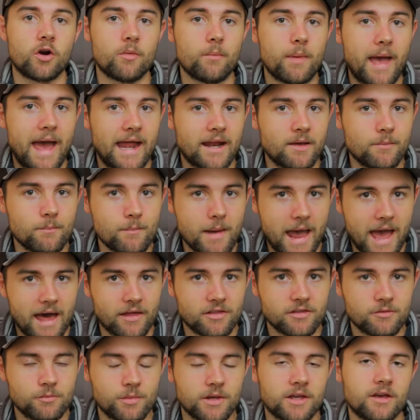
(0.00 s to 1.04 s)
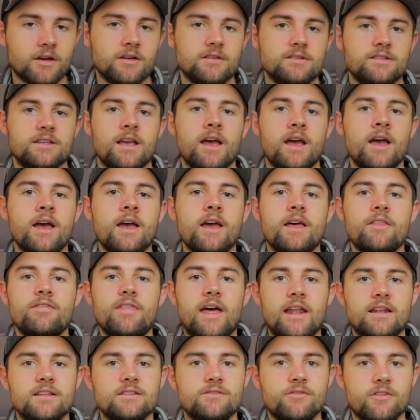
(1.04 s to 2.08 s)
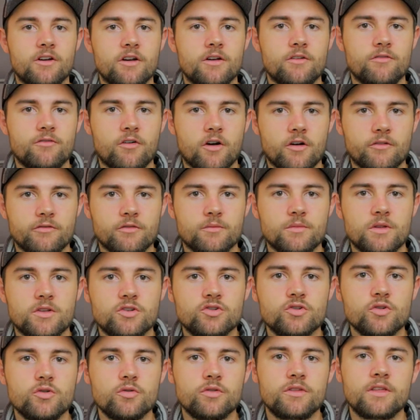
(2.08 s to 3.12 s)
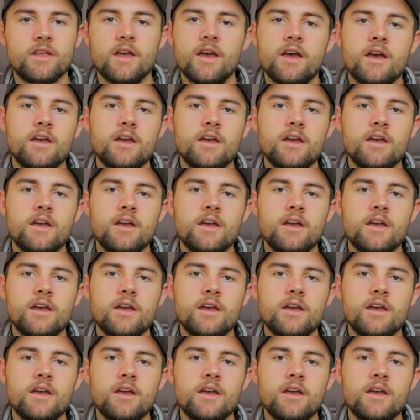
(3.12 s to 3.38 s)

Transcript: are bad at math, because that is very far from the truth.